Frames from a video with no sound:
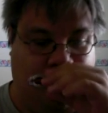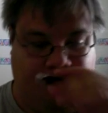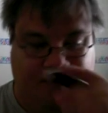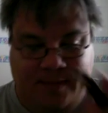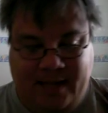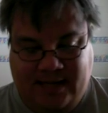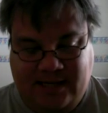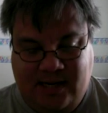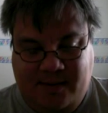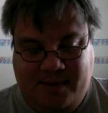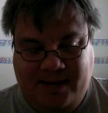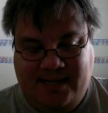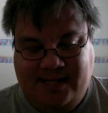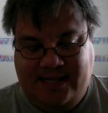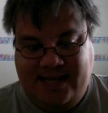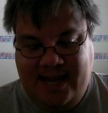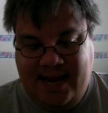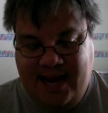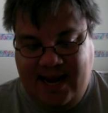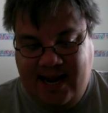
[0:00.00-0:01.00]
that's going to be
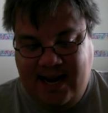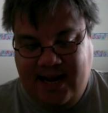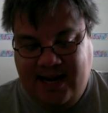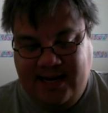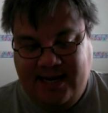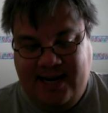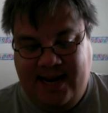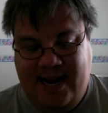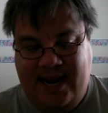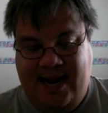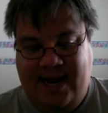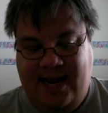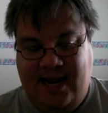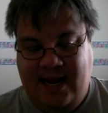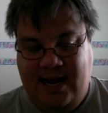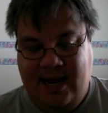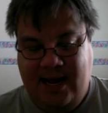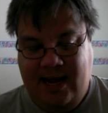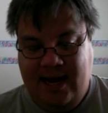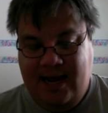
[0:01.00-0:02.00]
C, D,
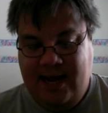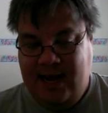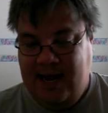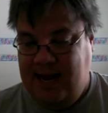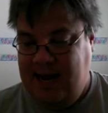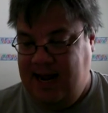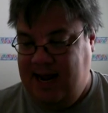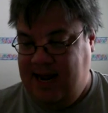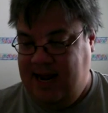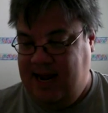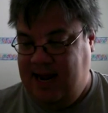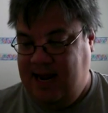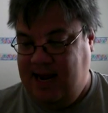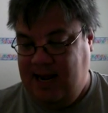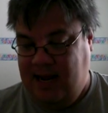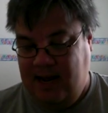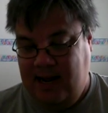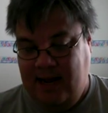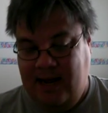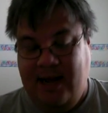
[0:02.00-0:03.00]
E,
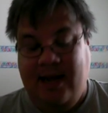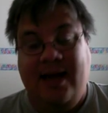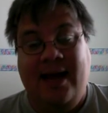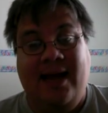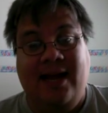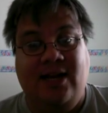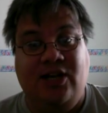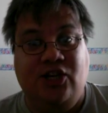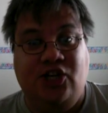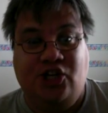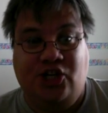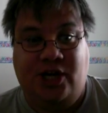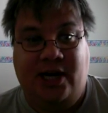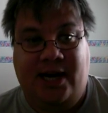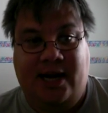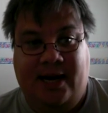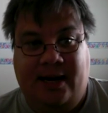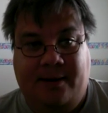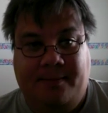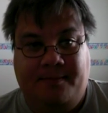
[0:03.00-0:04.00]
and
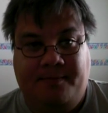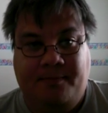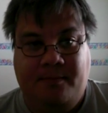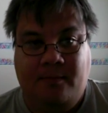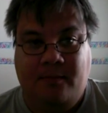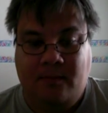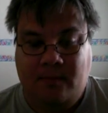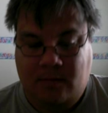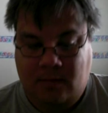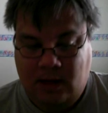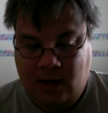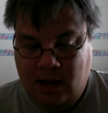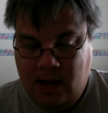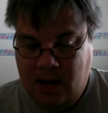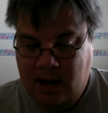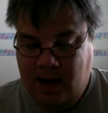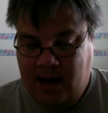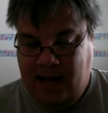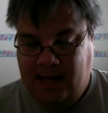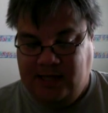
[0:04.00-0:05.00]
G.
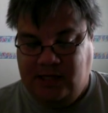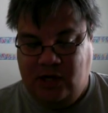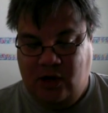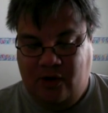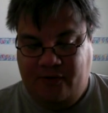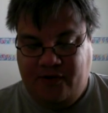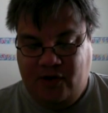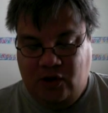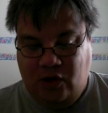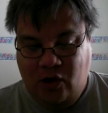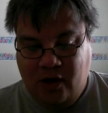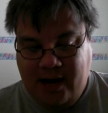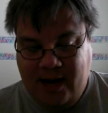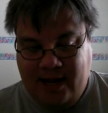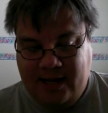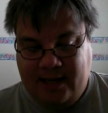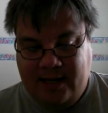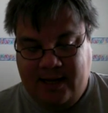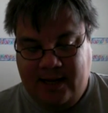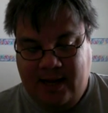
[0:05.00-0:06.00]
And so if you look
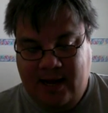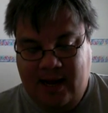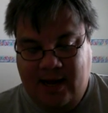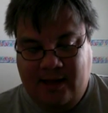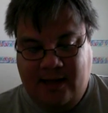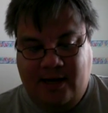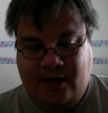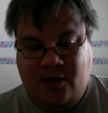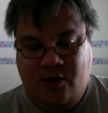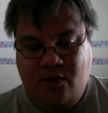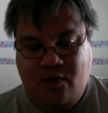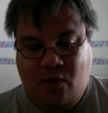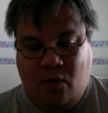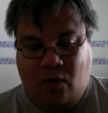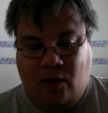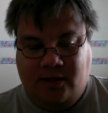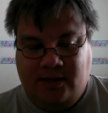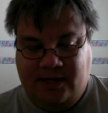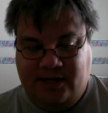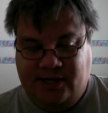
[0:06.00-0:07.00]
at the two
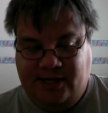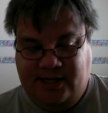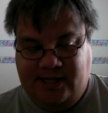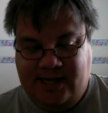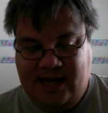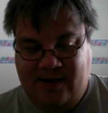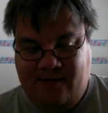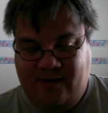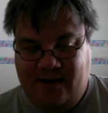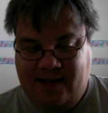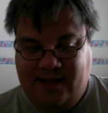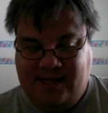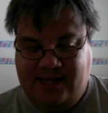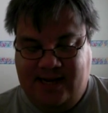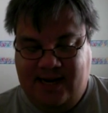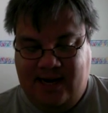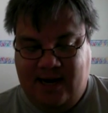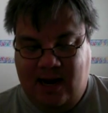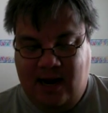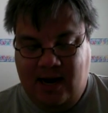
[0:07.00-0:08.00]
chords, the G7 and the
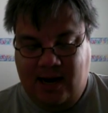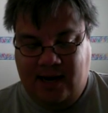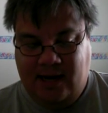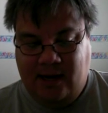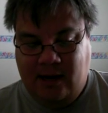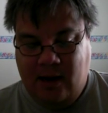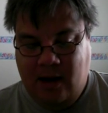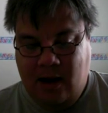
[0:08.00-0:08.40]
C9,